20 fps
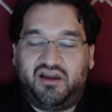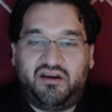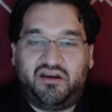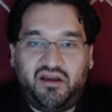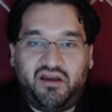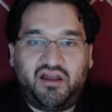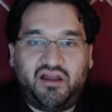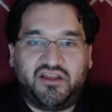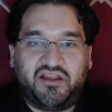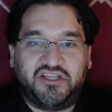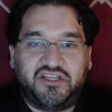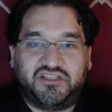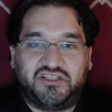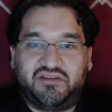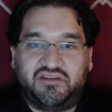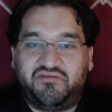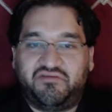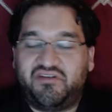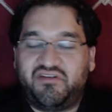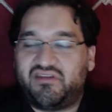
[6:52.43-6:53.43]
knowledge,
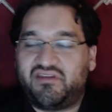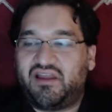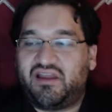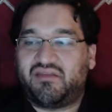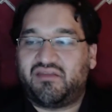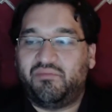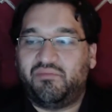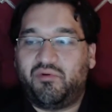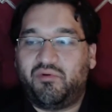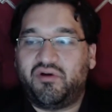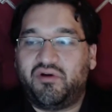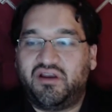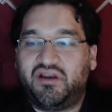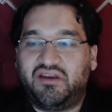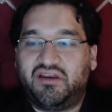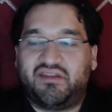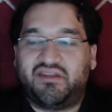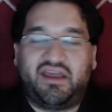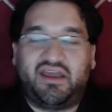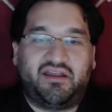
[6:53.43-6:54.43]
and the reason that's
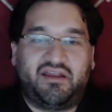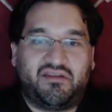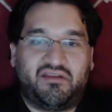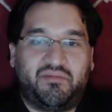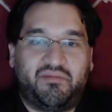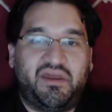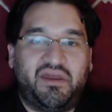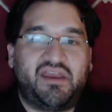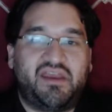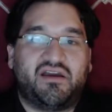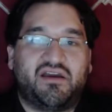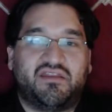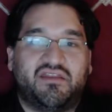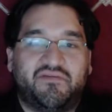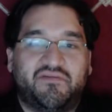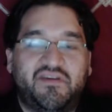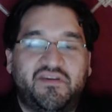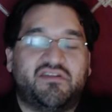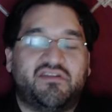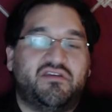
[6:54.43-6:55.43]
important is that depending on
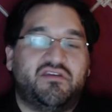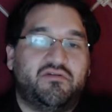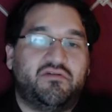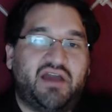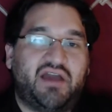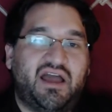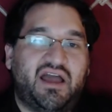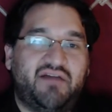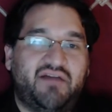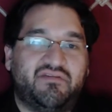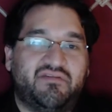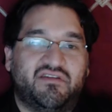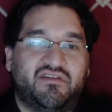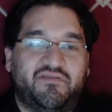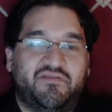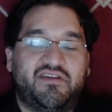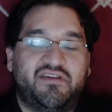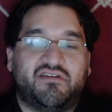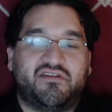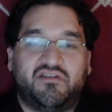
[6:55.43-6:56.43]
the visa you have and
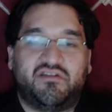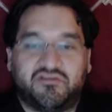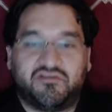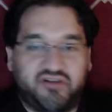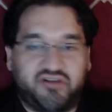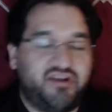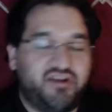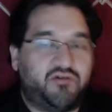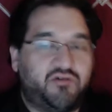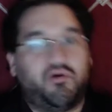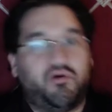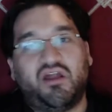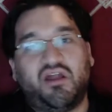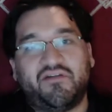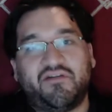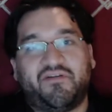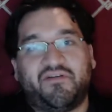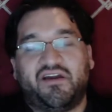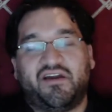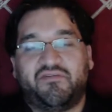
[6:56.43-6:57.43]
the visa you're trying to
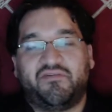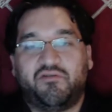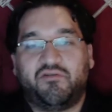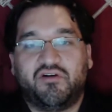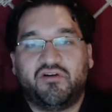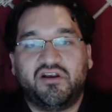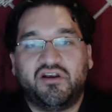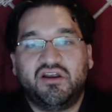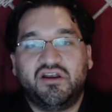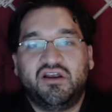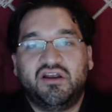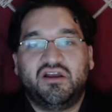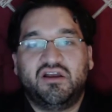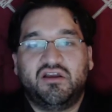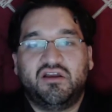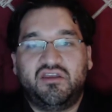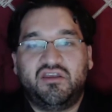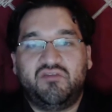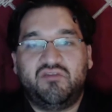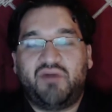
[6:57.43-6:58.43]
qualify for,
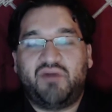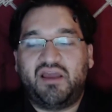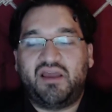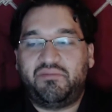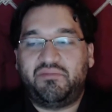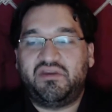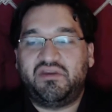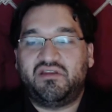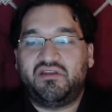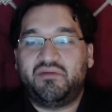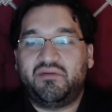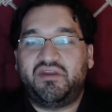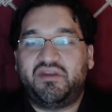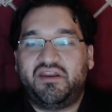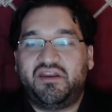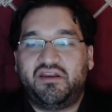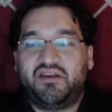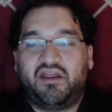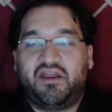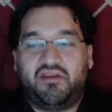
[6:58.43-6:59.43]
you might be
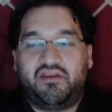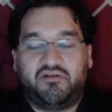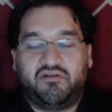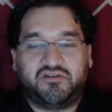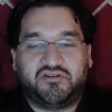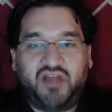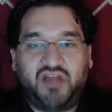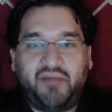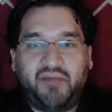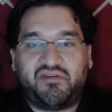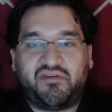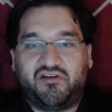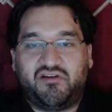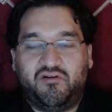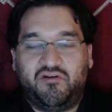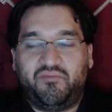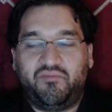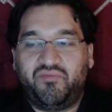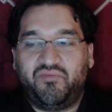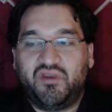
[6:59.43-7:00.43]
limited in your job
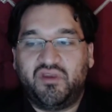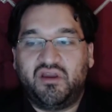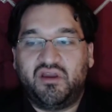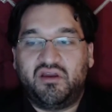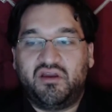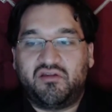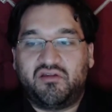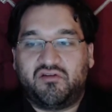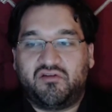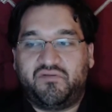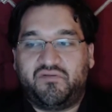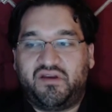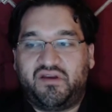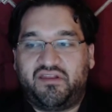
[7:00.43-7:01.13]
scope. So for